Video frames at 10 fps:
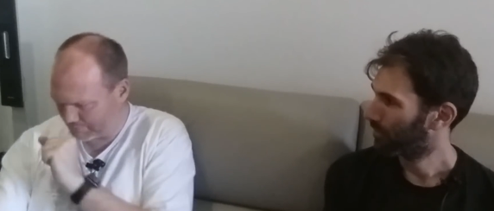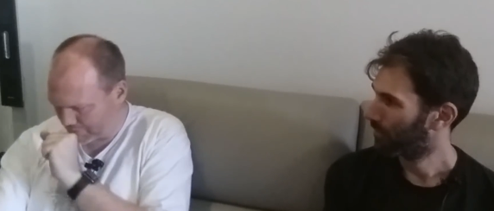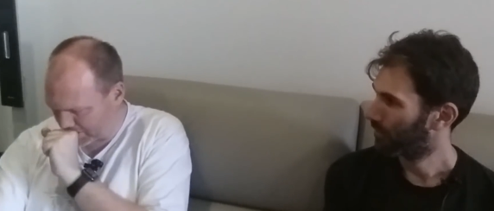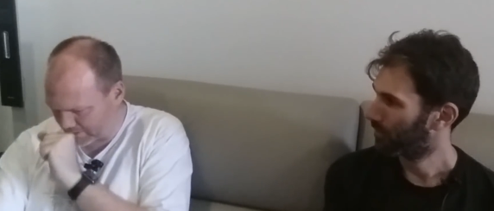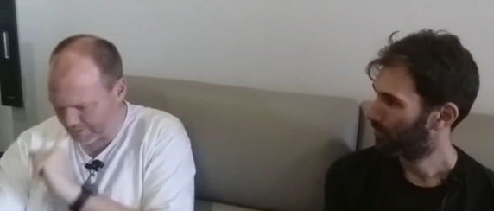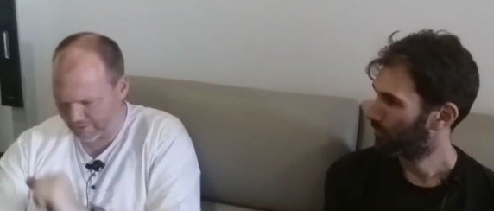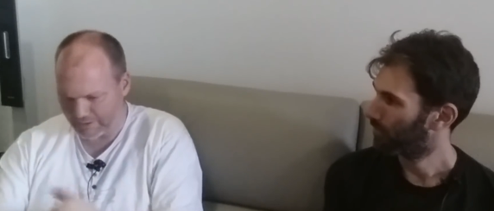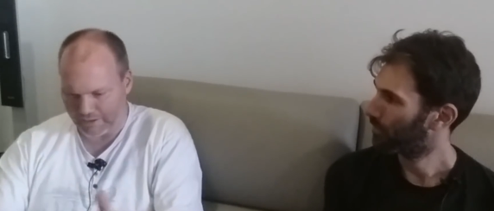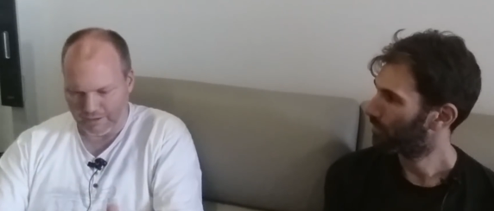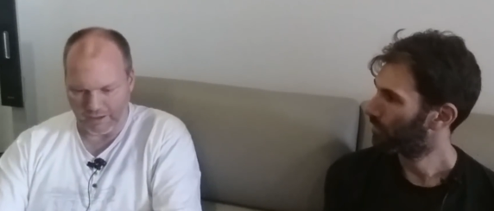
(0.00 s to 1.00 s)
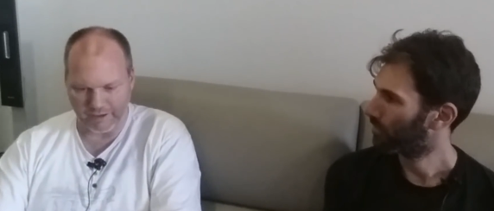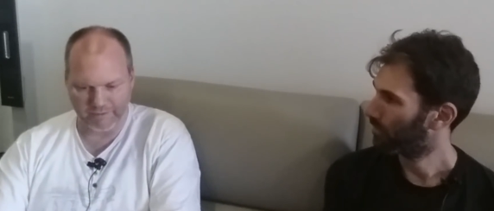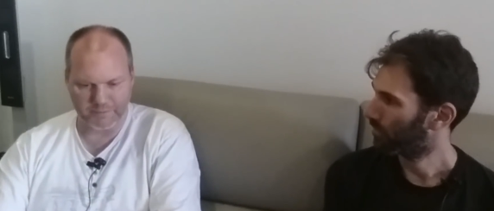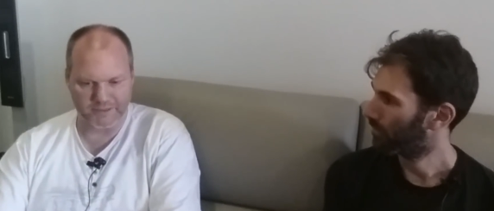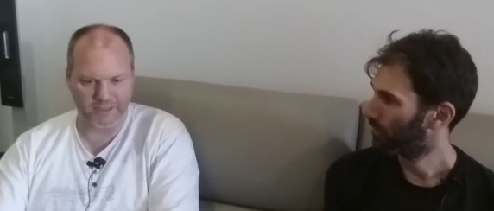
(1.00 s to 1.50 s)
Speaker 1: excuse me, I
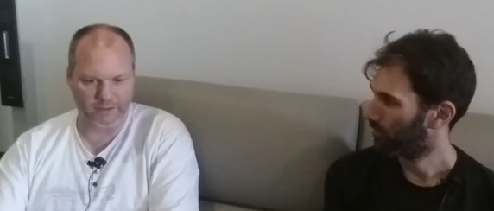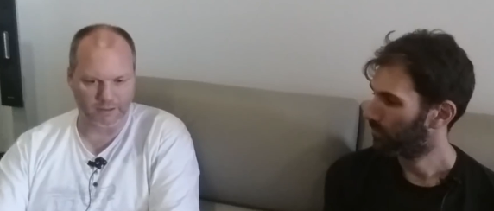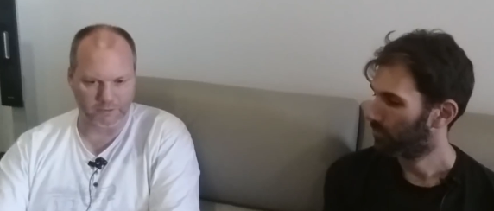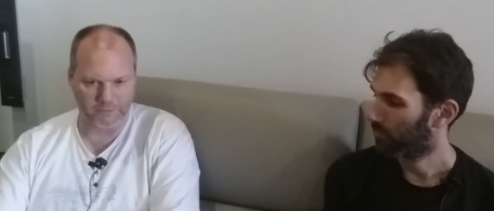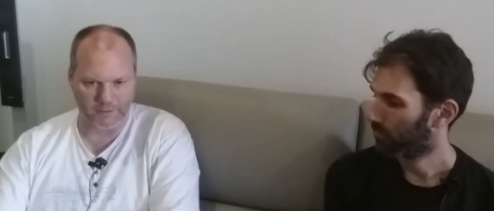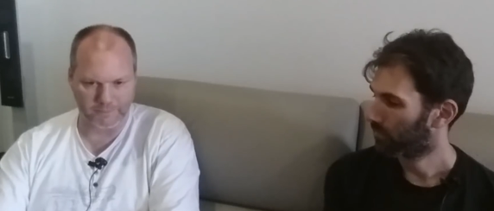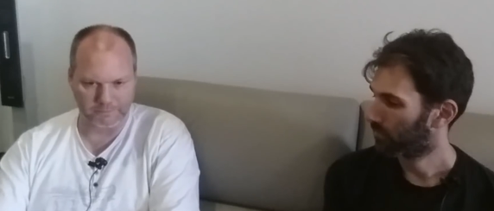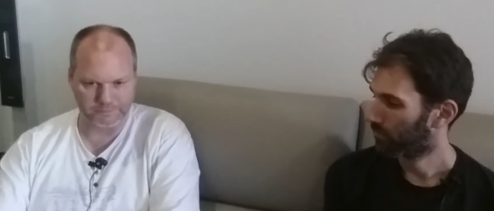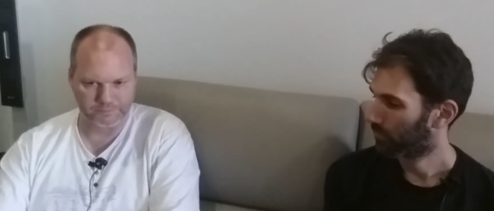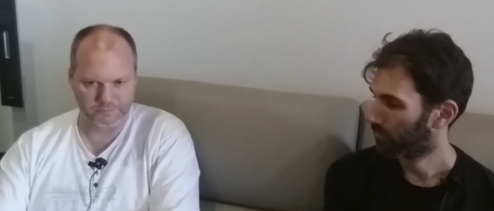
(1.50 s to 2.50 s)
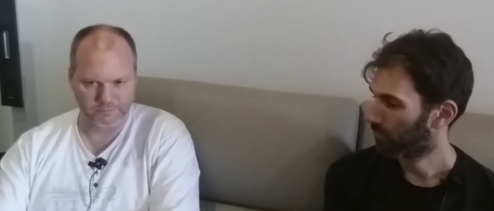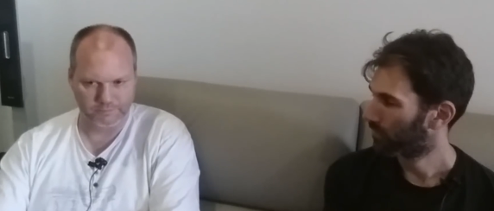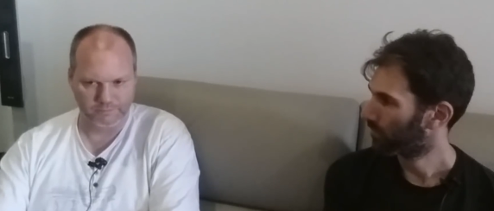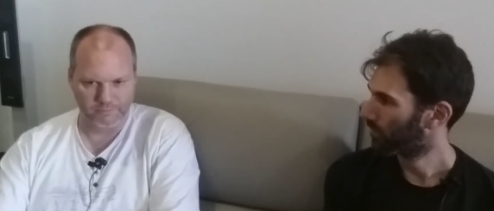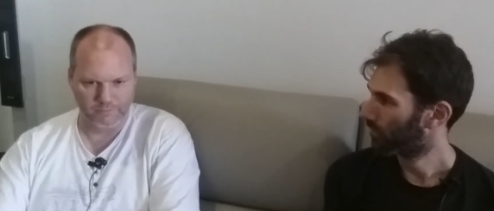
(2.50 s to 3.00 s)
have a particular
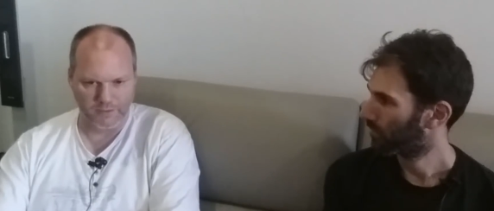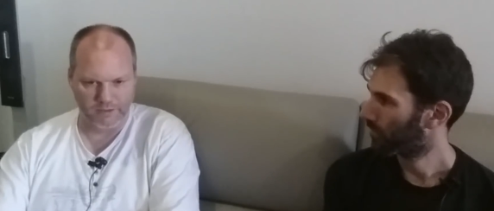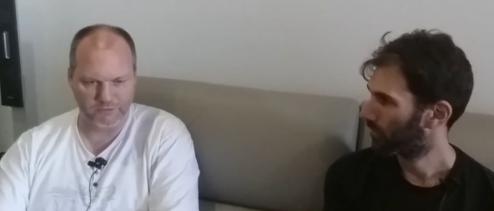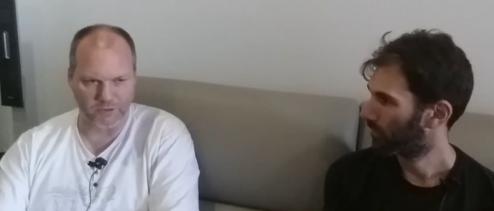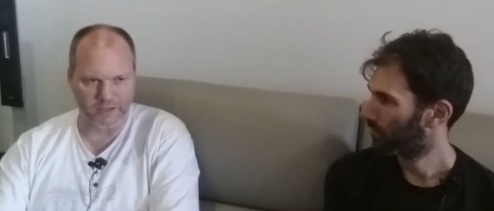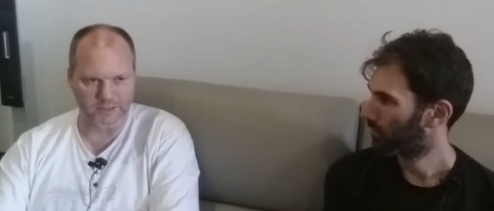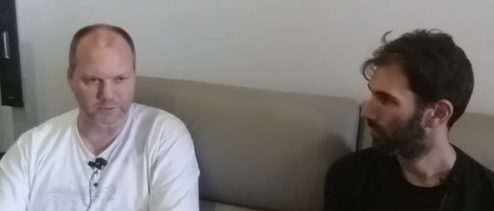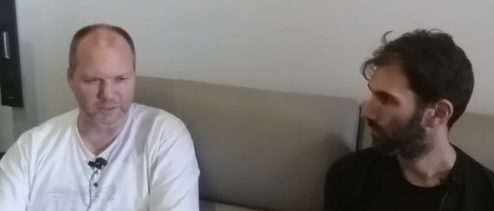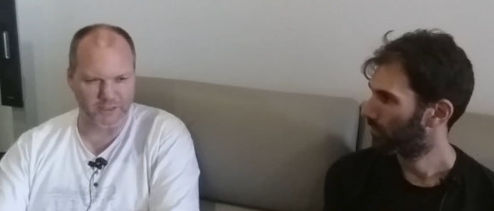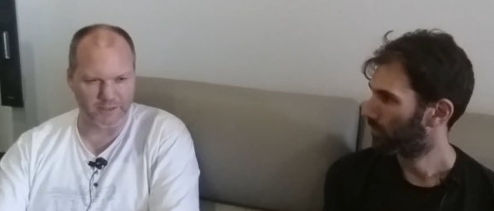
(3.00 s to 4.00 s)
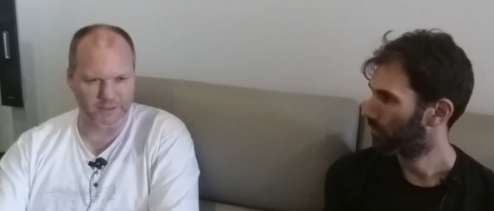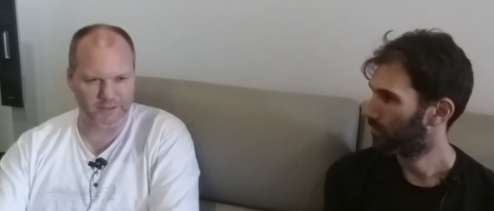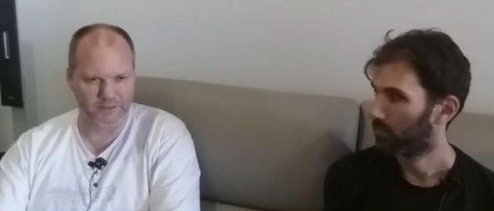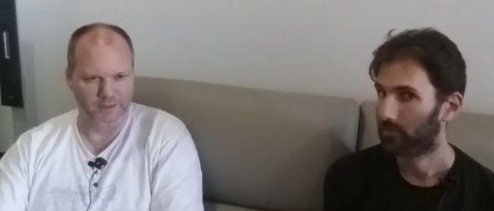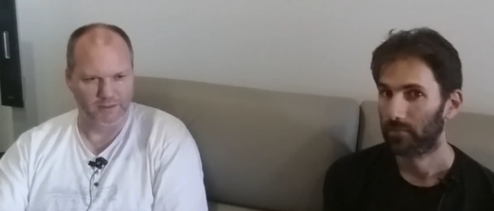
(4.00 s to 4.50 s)
phrase, which
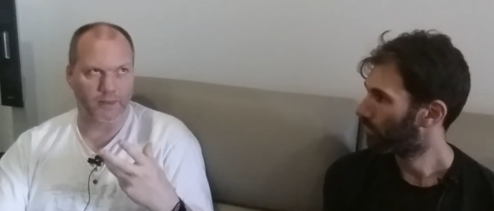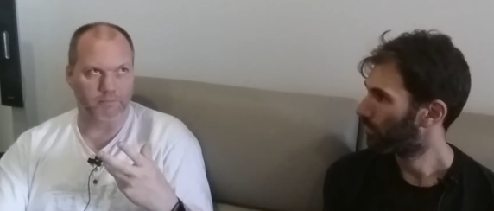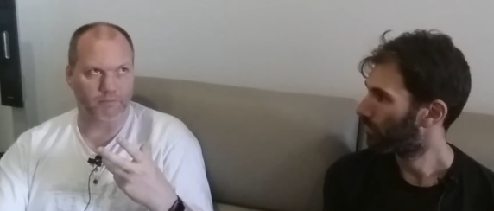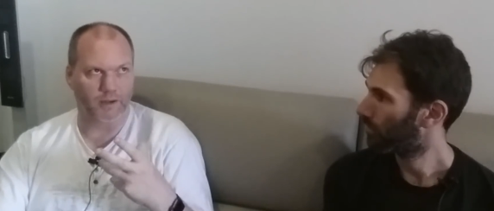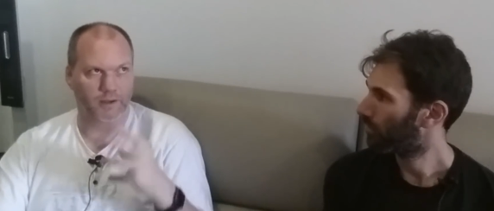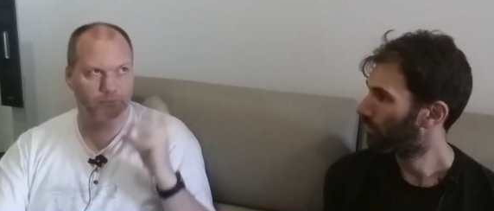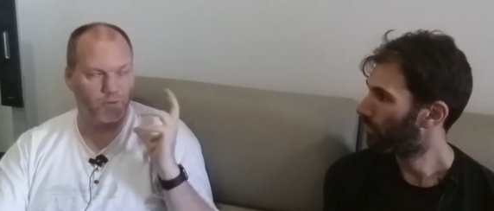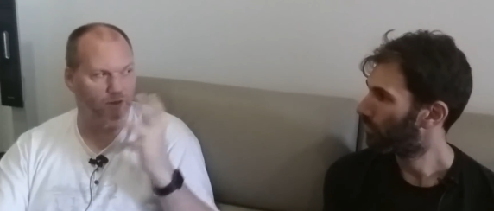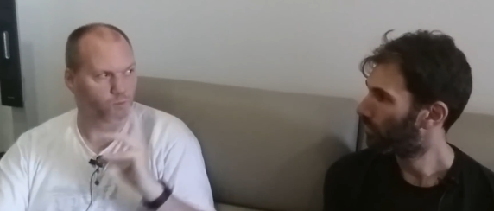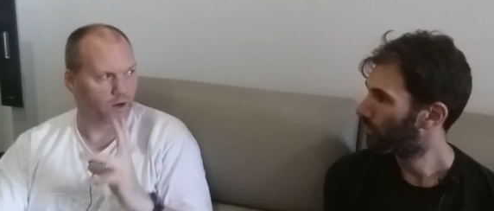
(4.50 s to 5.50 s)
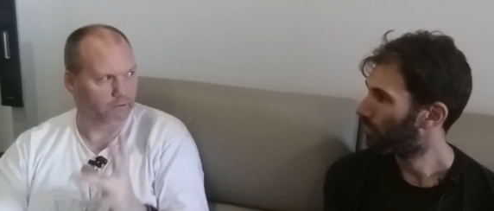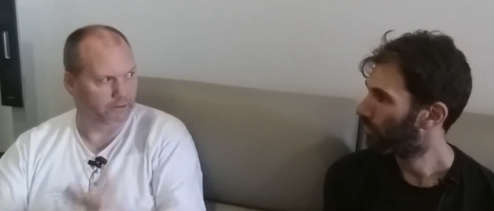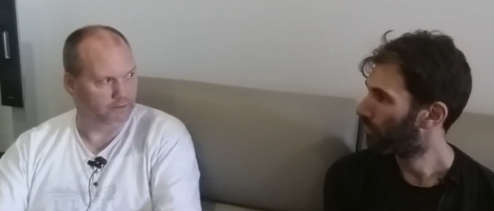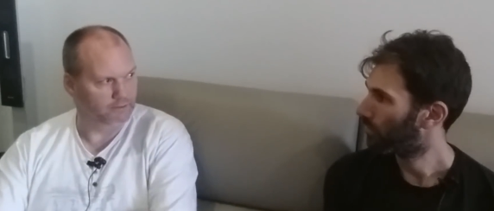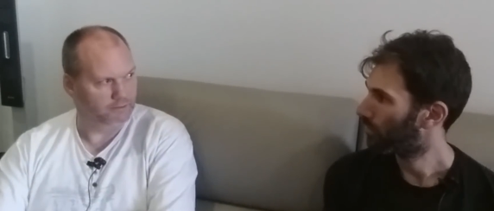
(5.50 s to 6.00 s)
is my brain wiring.